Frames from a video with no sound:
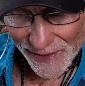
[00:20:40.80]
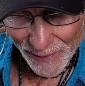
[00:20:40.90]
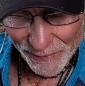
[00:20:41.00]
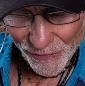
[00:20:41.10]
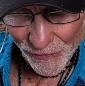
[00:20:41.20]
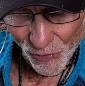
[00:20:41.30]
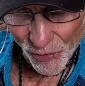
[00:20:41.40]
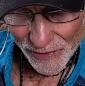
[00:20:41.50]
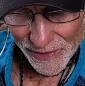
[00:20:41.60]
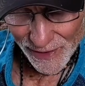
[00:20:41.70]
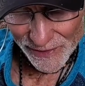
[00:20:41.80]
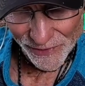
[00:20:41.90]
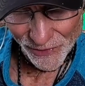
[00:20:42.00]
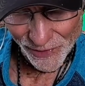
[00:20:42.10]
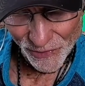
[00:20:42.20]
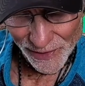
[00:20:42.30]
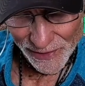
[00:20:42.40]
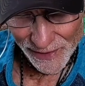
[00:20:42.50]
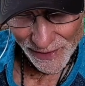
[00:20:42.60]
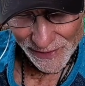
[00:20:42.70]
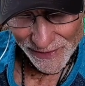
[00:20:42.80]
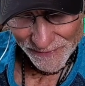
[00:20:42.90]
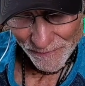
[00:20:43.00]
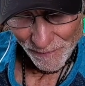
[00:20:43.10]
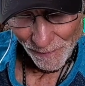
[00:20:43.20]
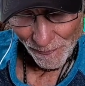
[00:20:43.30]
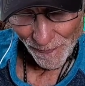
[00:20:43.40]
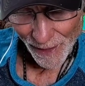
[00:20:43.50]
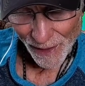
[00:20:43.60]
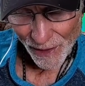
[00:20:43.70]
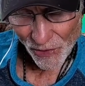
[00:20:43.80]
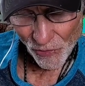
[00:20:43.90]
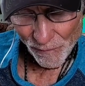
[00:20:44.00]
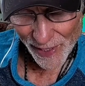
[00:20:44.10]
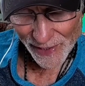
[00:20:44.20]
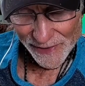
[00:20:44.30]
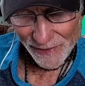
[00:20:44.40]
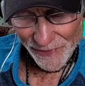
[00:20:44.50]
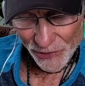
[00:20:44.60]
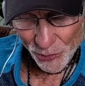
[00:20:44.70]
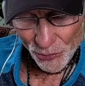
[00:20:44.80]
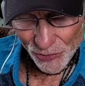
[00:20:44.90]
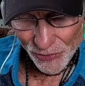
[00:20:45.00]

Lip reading: chapter 4, text 31, it says, O best of the Kuru